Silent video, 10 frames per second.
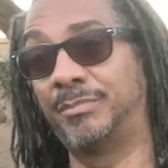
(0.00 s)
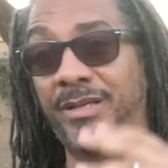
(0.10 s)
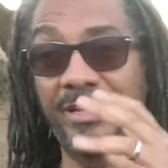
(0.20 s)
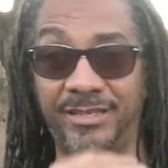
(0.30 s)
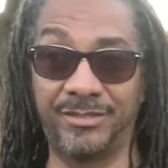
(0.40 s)

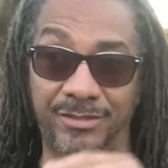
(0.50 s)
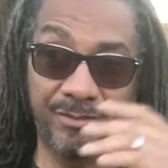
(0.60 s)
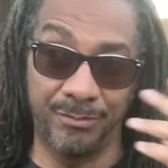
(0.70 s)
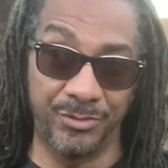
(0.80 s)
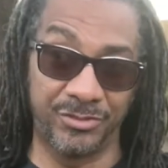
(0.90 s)
Painter,
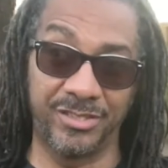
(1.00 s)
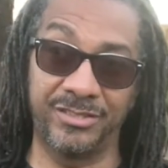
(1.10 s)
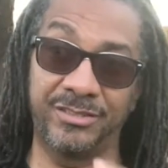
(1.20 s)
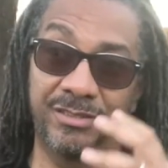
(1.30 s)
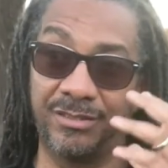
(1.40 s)

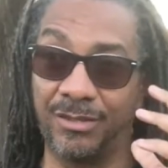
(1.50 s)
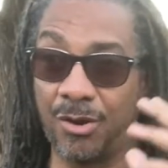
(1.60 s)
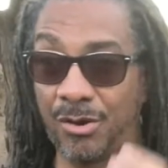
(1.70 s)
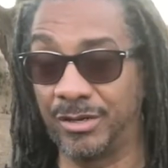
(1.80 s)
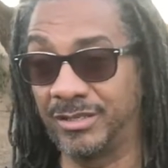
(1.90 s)
musician,
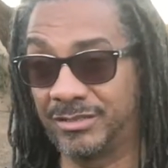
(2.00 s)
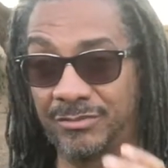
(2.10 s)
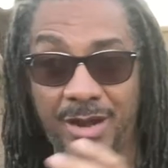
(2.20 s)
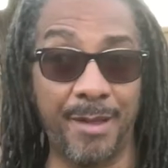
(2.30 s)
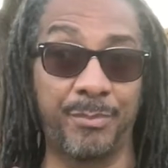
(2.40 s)
artist,
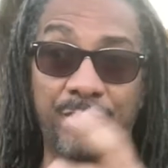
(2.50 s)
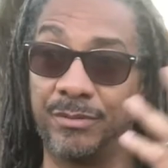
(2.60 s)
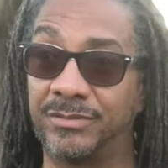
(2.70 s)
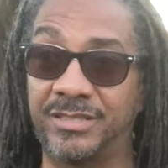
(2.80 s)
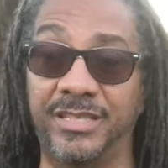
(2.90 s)
rapper,
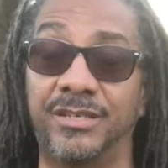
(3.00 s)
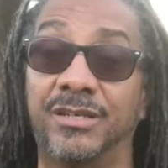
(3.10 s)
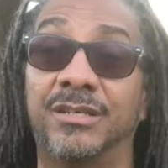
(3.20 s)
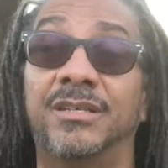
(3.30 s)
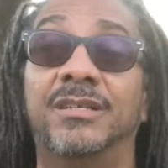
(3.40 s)
singer,